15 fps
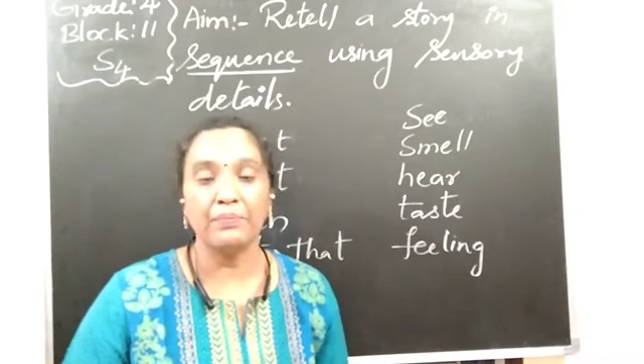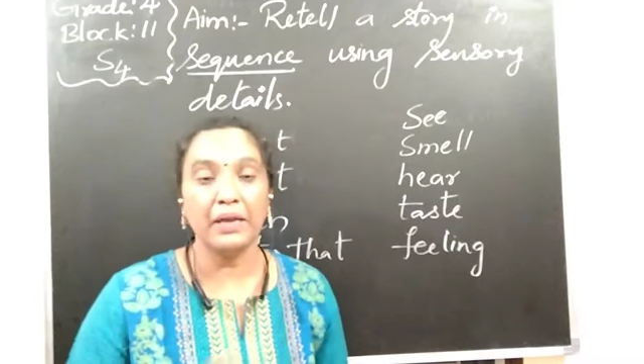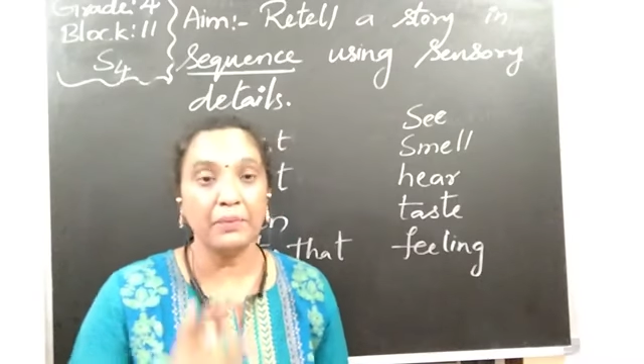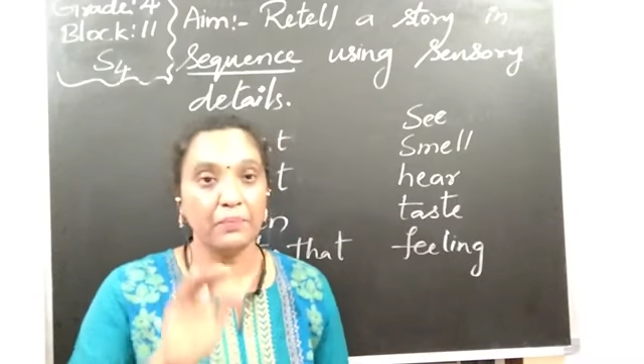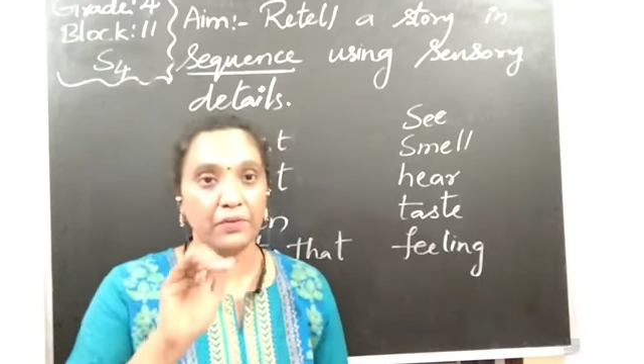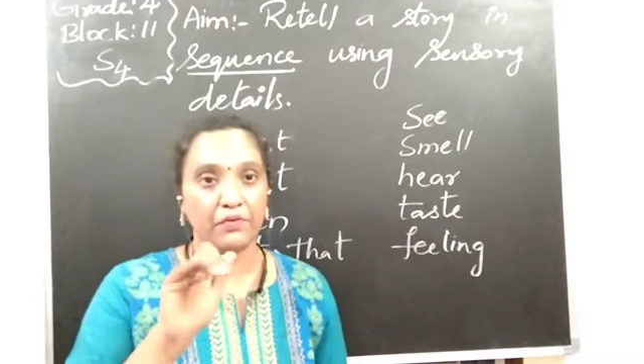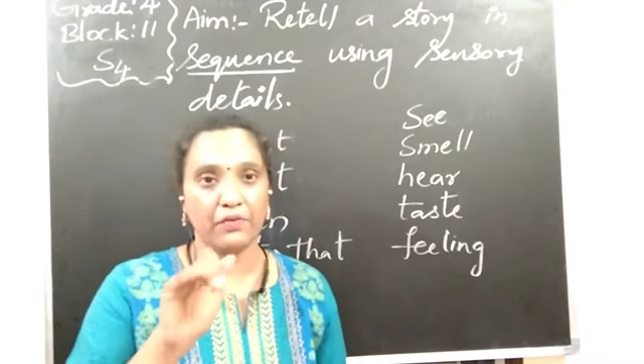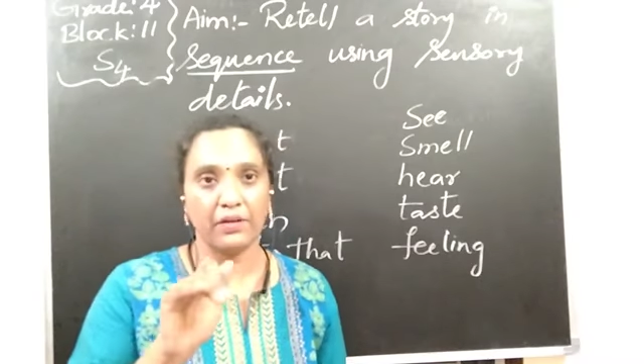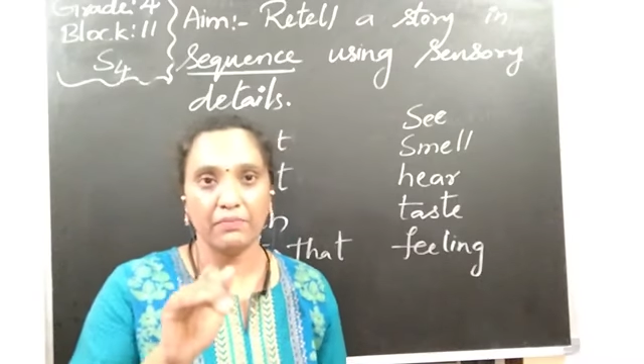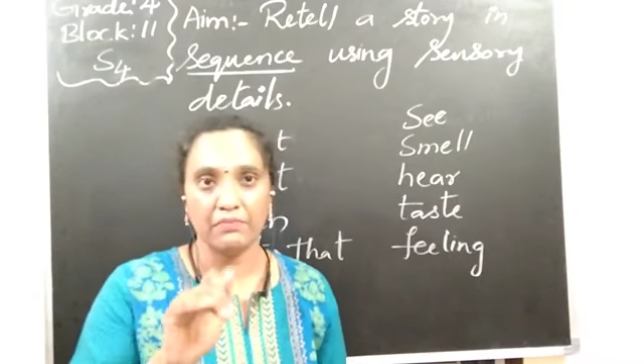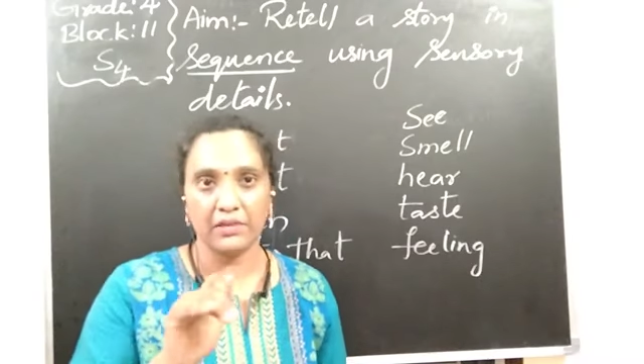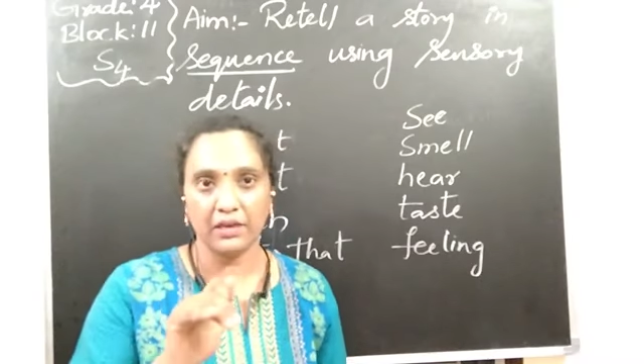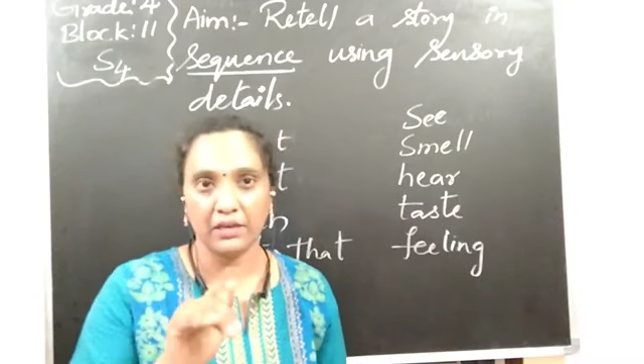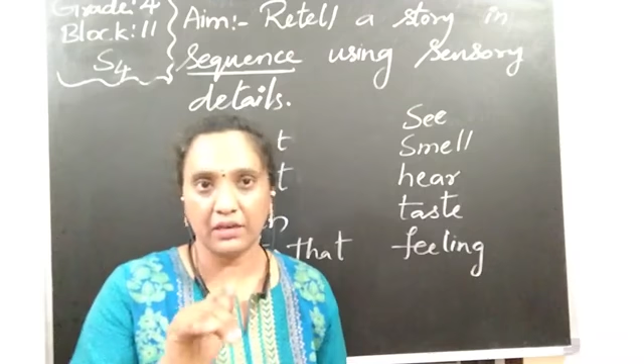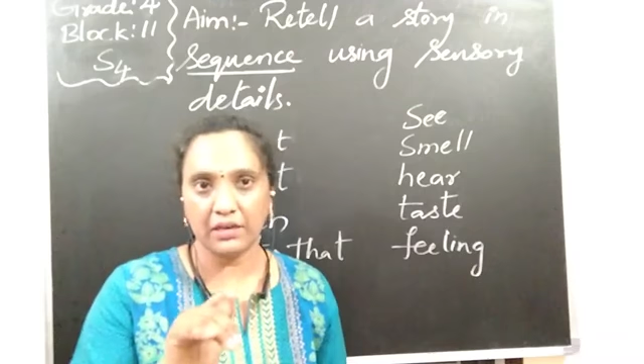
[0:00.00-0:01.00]
peeped
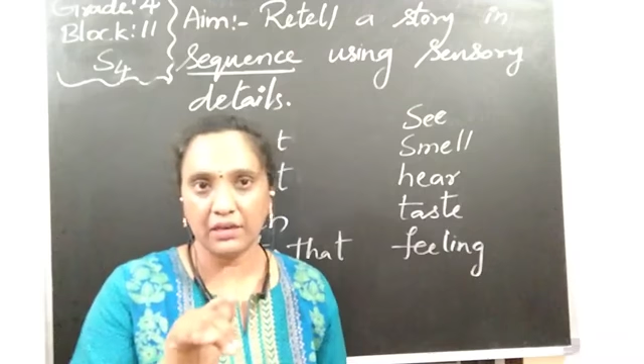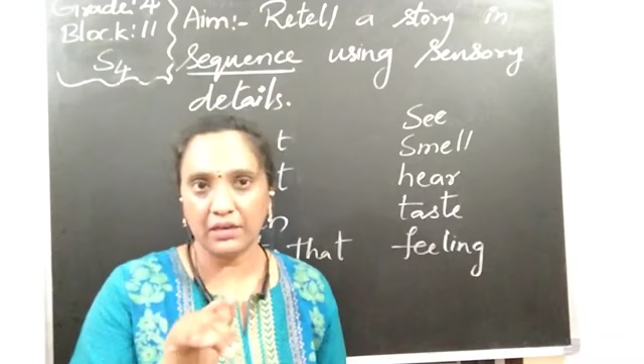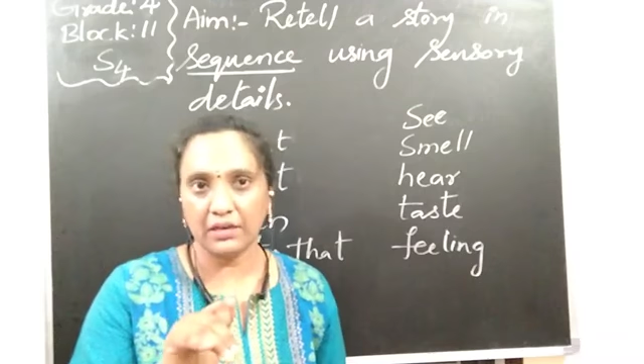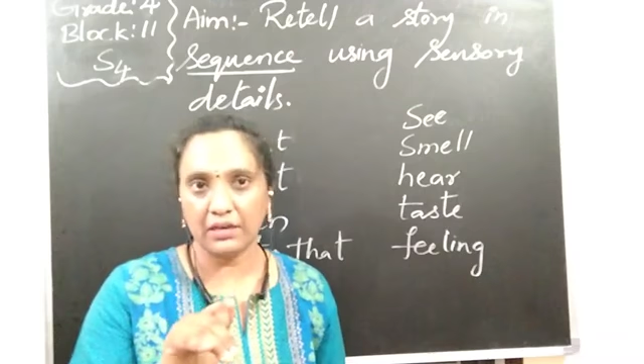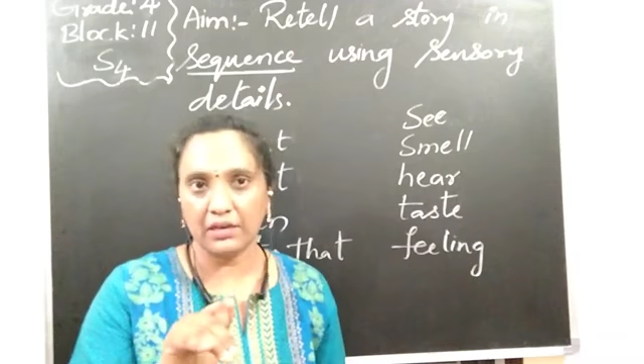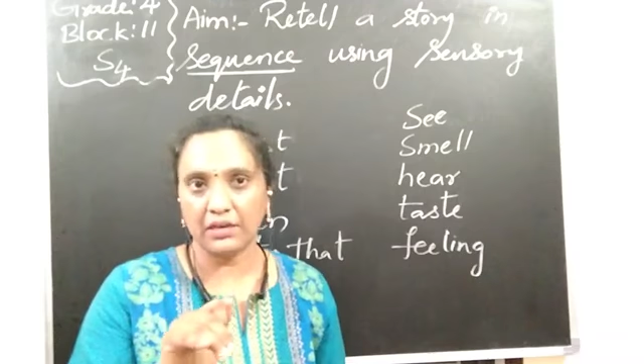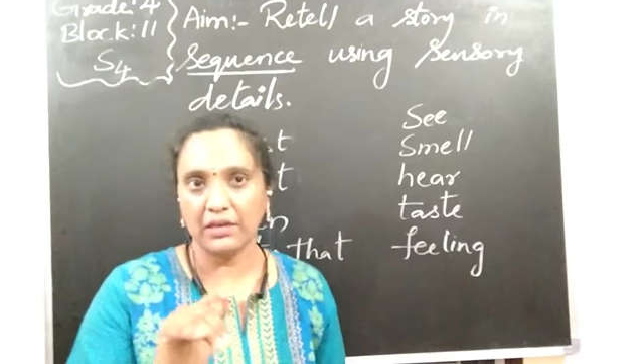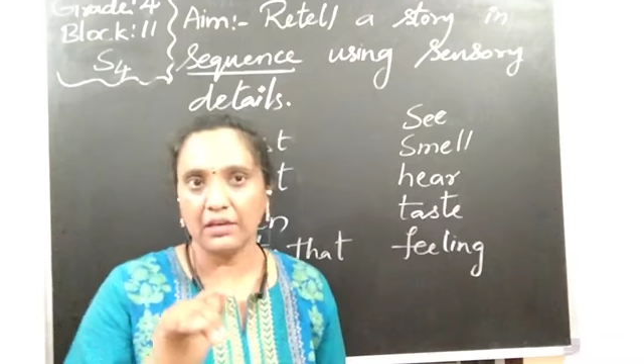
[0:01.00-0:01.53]
from the